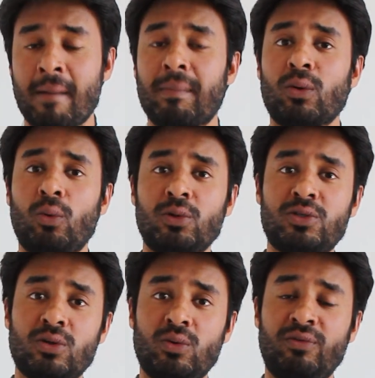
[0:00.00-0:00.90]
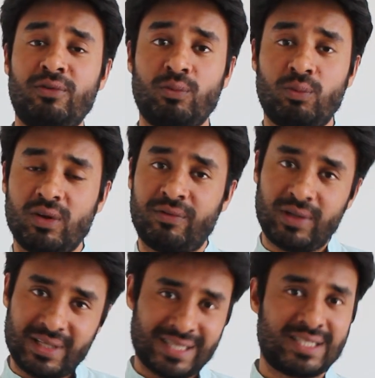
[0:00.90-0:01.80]
But also,
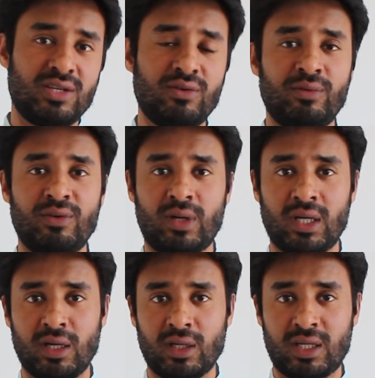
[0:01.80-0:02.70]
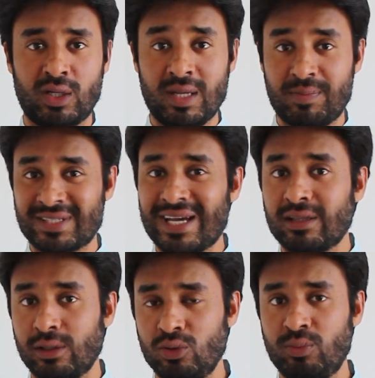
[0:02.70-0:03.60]
if let's say you keep aside
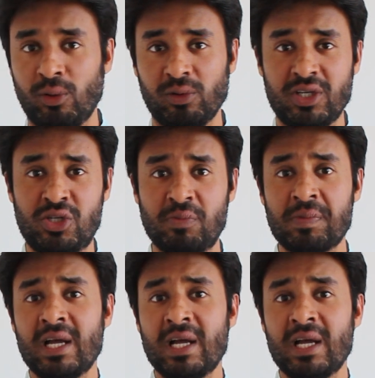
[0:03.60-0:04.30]
the loophole issue,